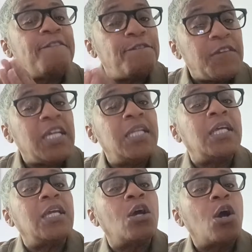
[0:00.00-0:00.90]

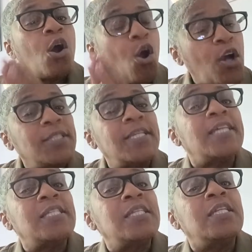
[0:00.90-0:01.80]
feeding our
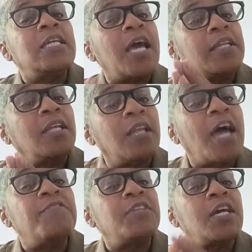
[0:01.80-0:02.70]
destiny and the
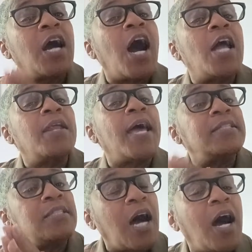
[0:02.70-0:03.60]
life that God
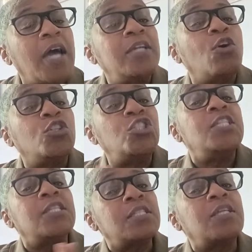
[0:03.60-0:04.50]
had died or
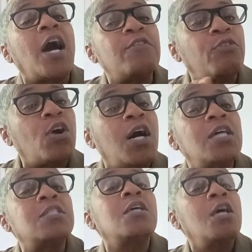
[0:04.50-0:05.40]
Jesus died for
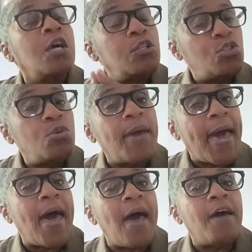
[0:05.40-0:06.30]
us to
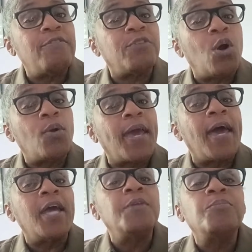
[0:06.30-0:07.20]
have
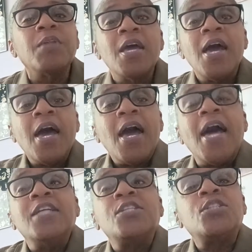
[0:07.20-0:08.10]
okay
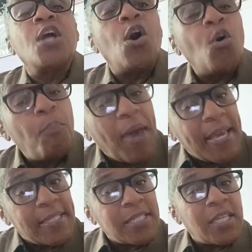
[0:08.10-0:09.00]
and so
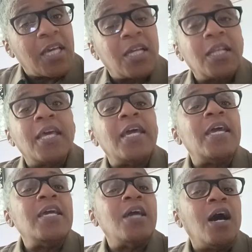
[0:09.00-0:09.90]

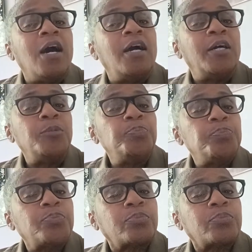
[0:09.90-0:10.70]
basically um